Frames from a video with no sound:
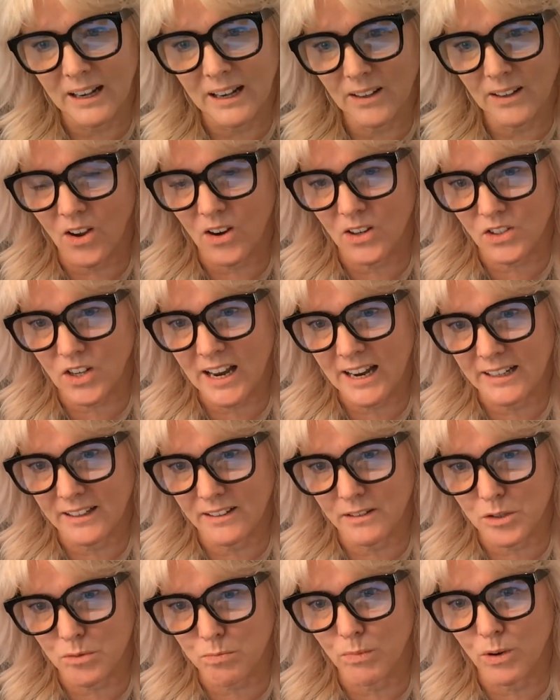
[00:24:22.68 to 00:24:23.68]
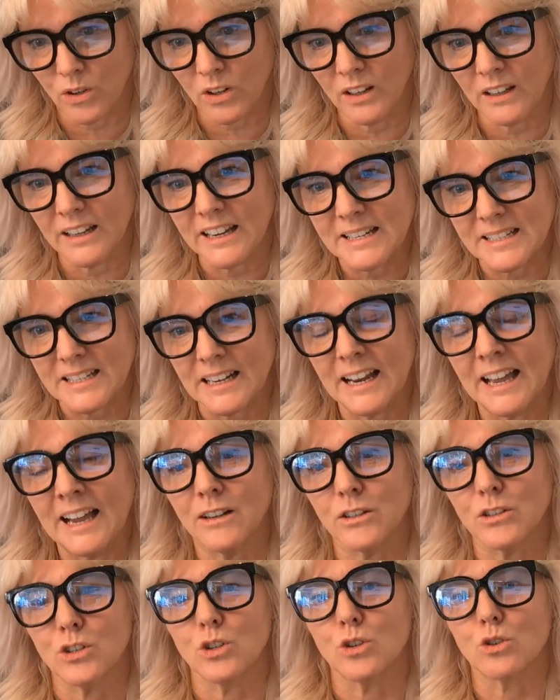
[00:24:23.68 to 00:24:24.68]
that large language model is
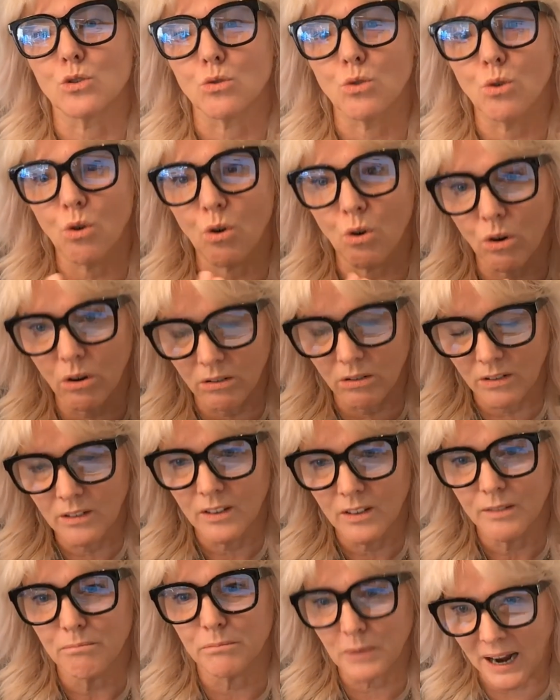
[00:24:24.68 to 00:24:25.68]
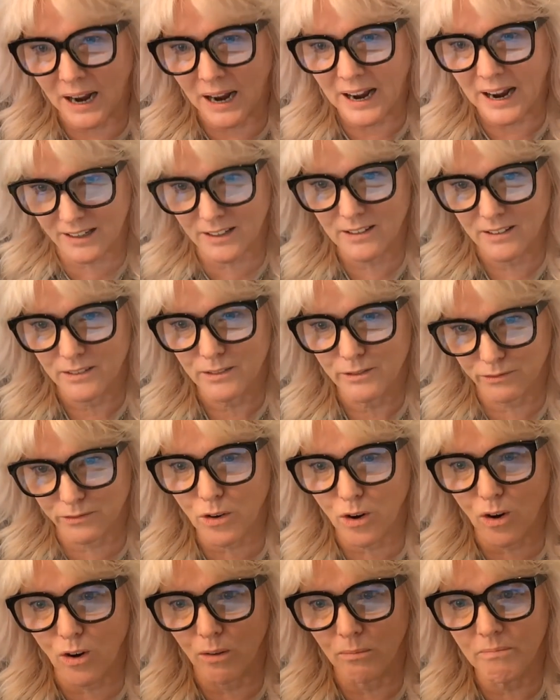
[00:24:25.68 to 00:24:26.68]
allowed to draw back
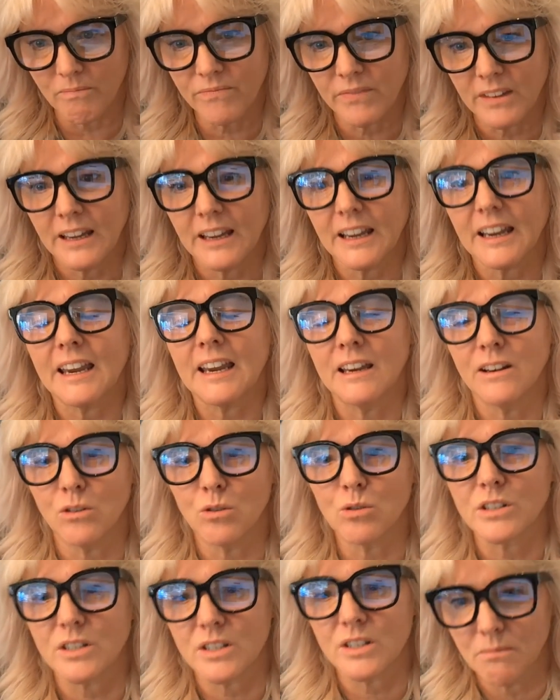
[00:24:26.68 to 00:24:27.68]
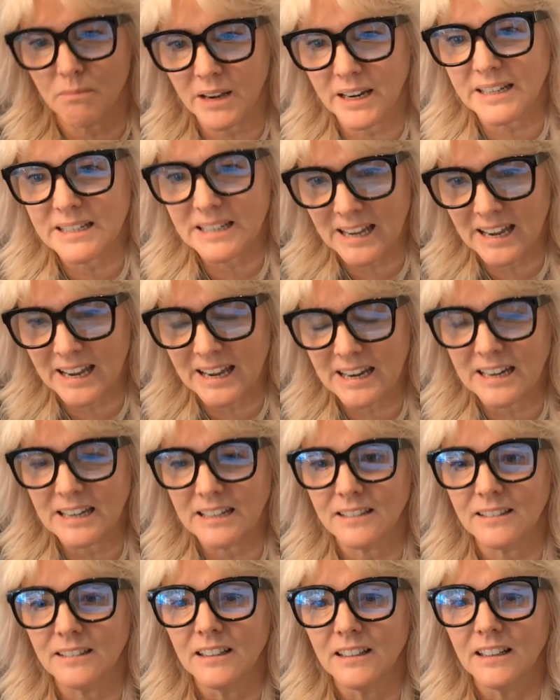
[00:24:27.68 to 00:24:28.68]
from in order to
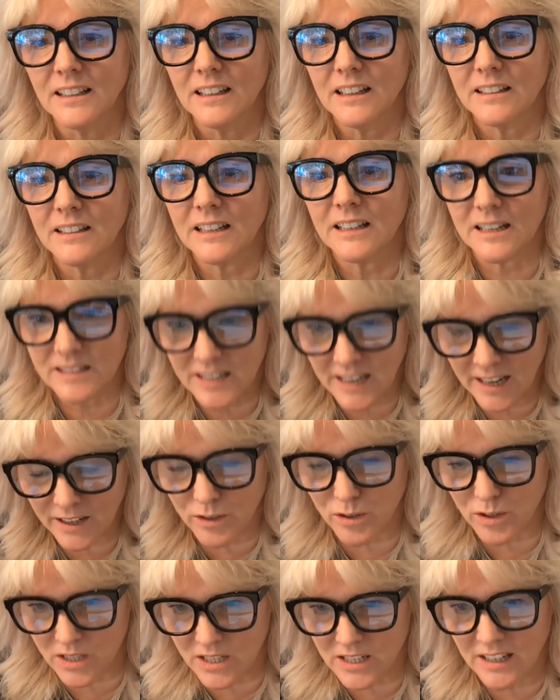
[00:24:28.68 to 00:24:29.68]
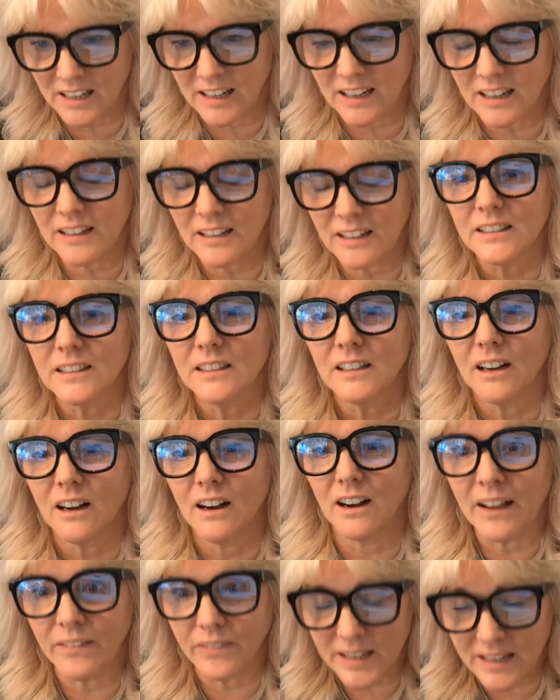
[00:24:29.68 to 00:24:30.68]
maintain the integrity
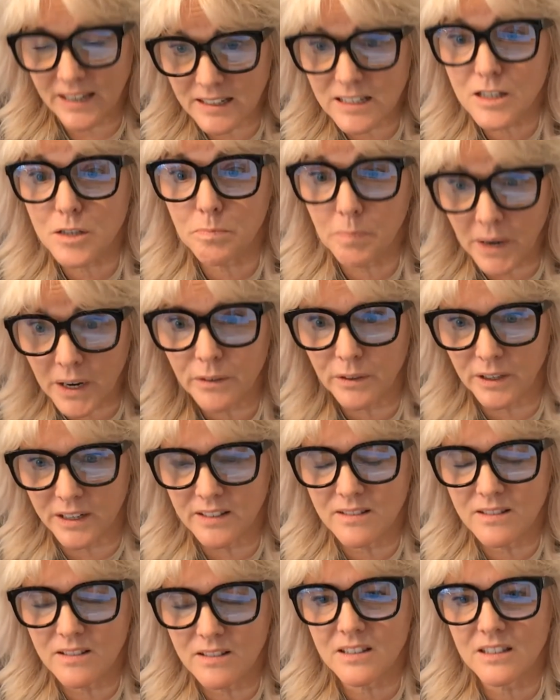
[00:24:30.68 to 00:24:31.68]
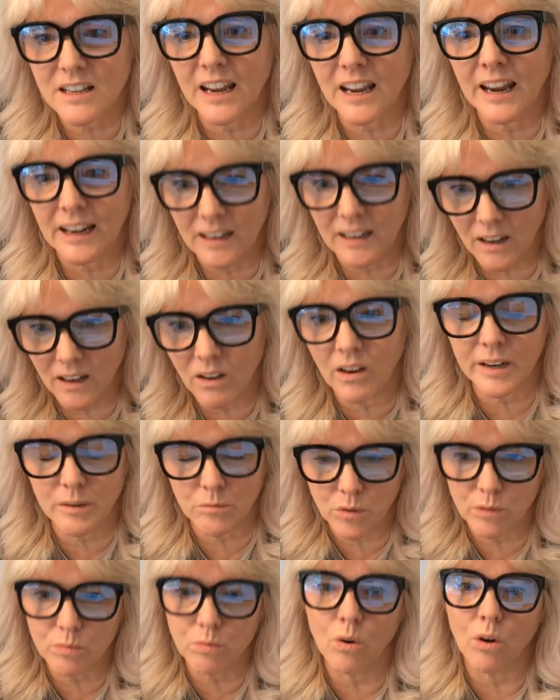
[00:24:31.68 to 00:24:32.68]
and the experience in line
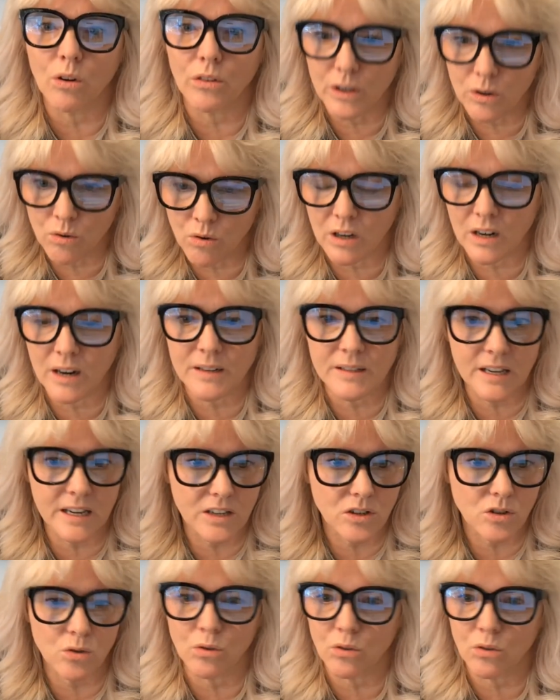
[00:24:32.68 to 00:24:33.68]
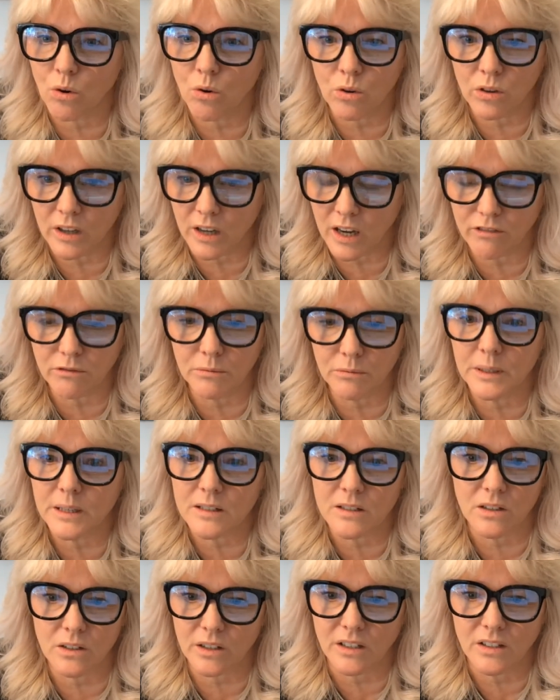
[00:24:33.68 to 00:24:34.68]
with what the organization or the government
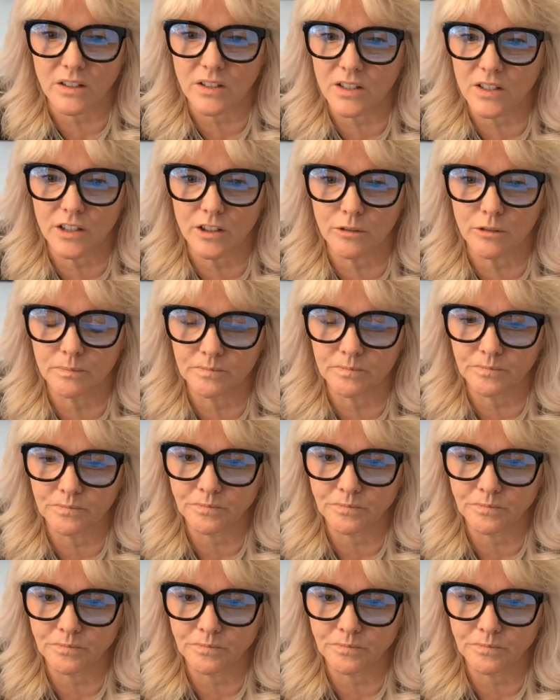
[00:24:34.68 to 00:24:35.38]
is looking to do.